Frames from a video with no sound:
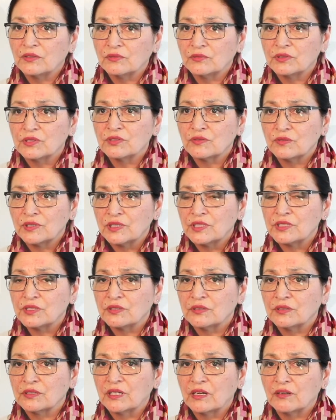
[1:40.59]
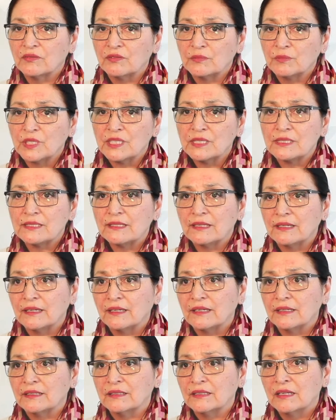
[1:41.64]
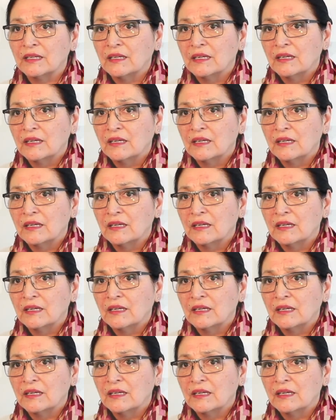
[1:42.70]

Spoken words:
those traditional governments, and